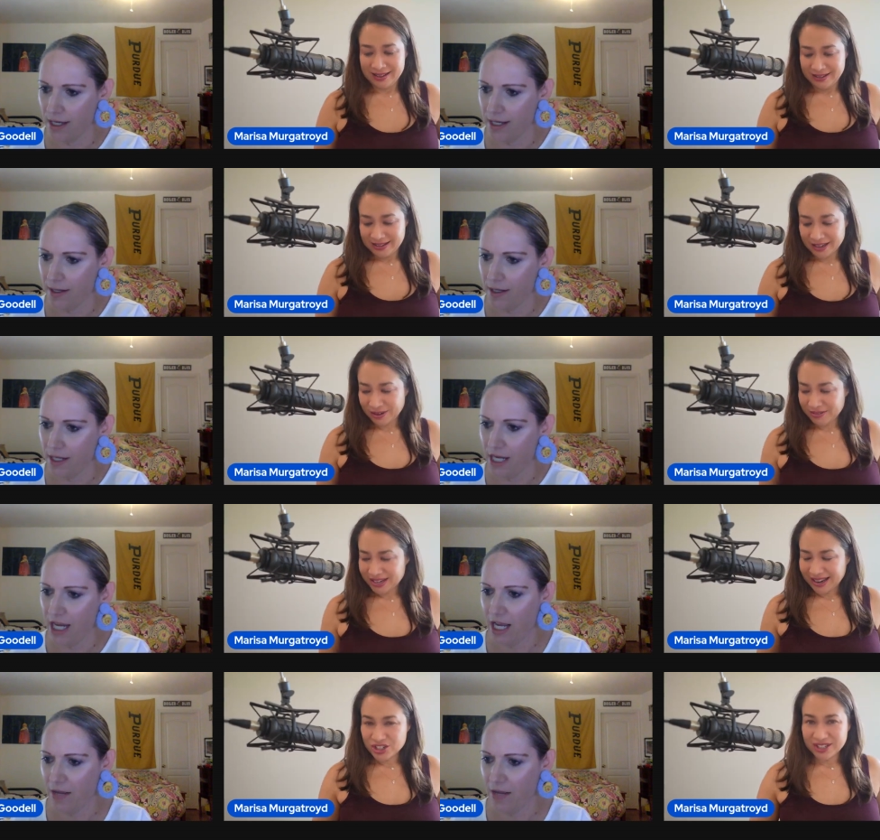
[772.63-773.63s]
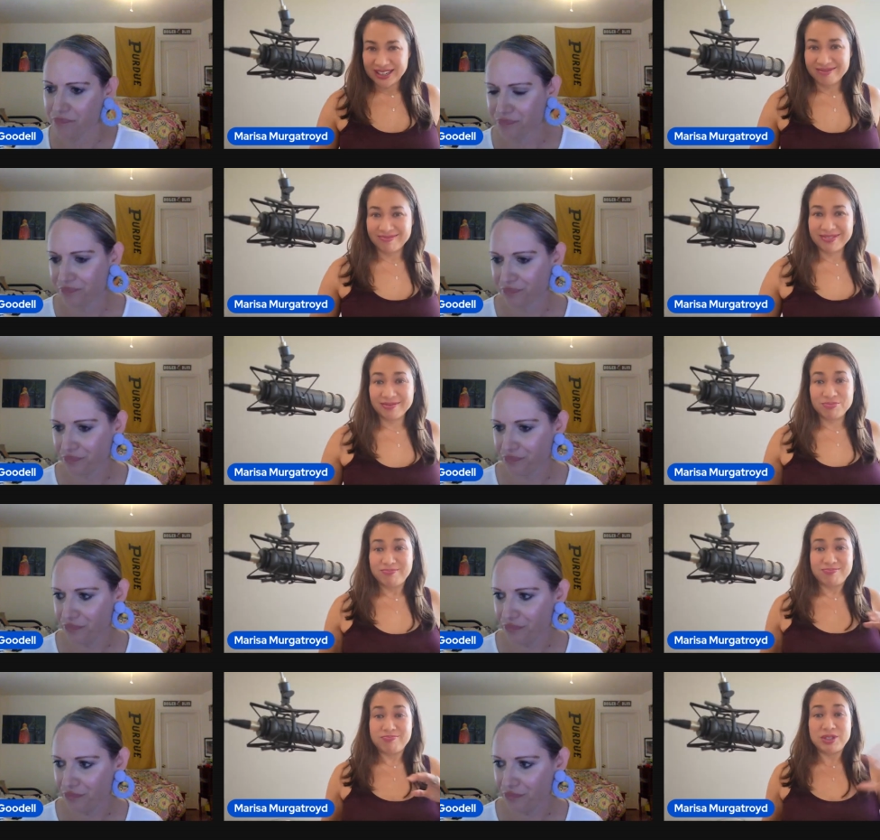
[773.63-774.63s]
Speaker 1: Yeah, you have to actually
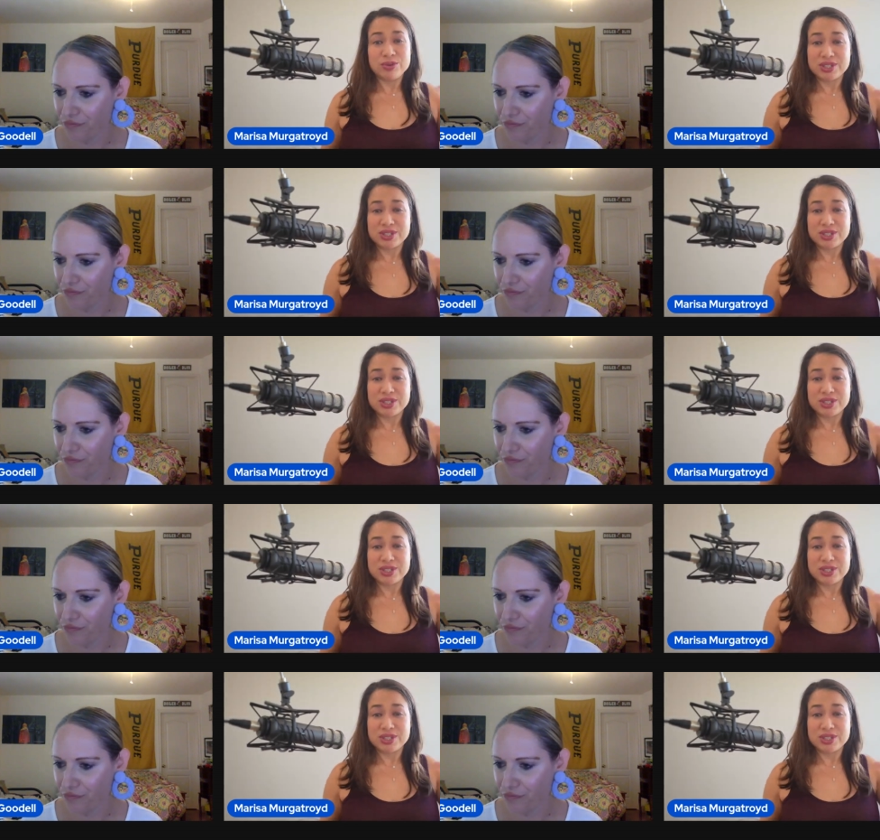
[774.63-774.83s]
do